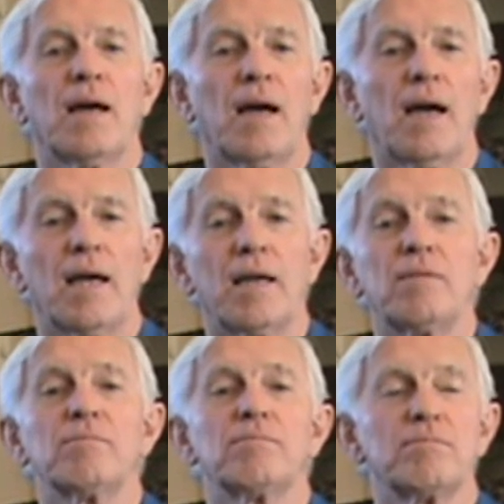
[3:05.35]

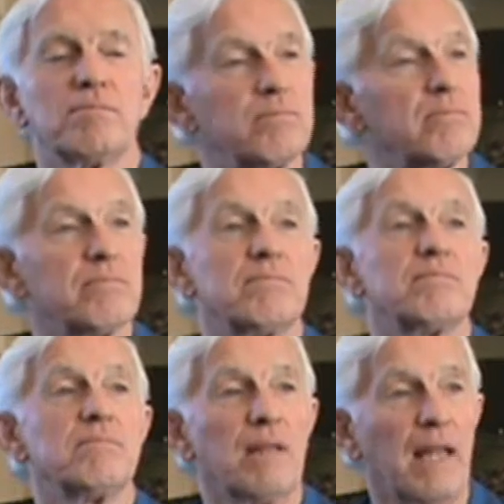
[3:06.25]
I
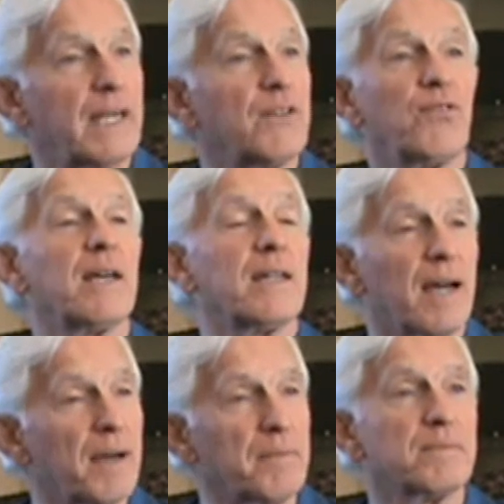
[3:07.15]
liked
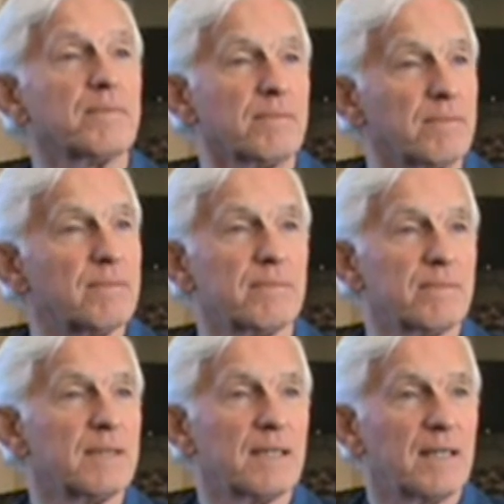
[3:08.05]
Vietnam.
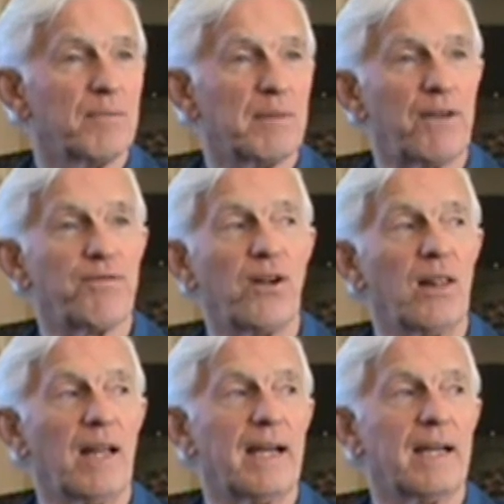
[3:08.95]
I mean, I
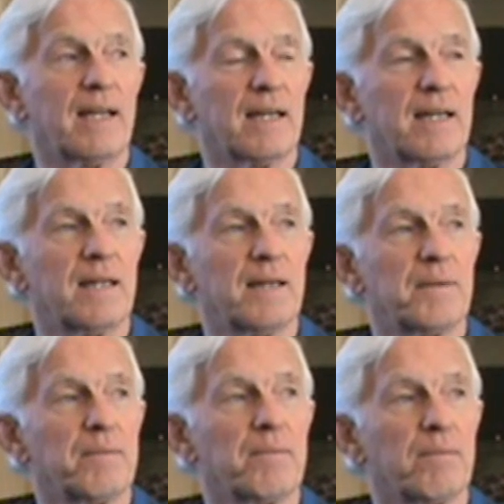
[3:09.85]
felt like it